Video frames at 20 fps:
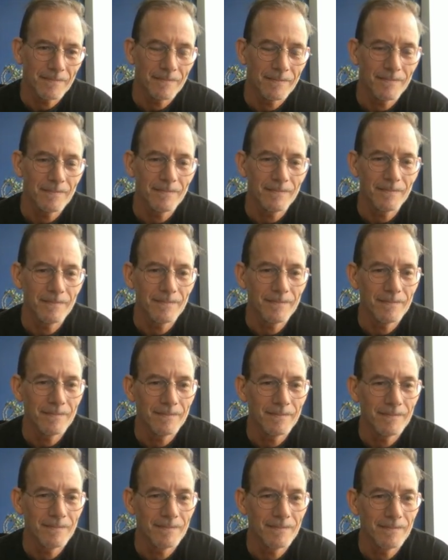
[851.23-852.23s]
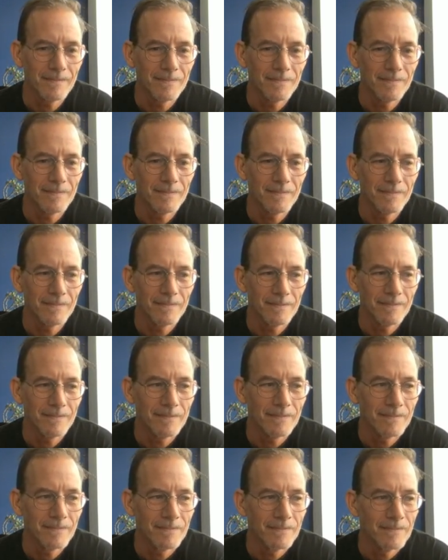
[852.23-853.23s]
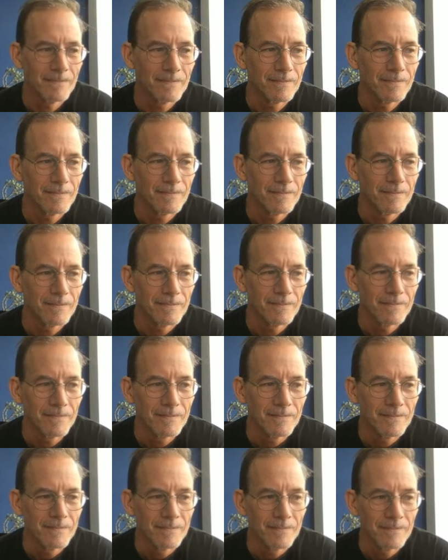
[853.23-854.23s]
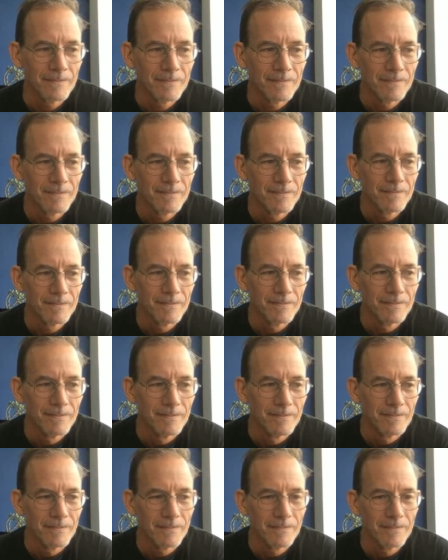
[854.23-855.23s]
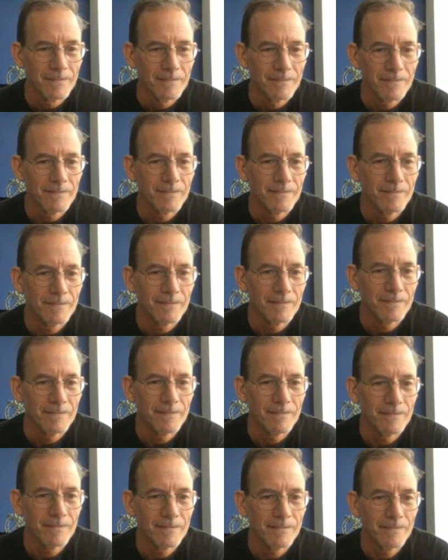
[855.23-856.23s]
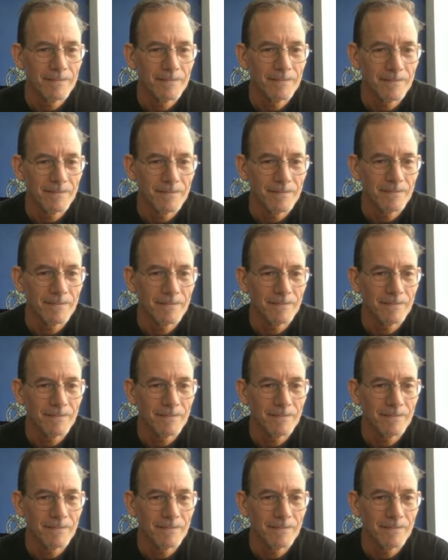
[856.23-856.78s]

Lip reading: The person shown says nothing.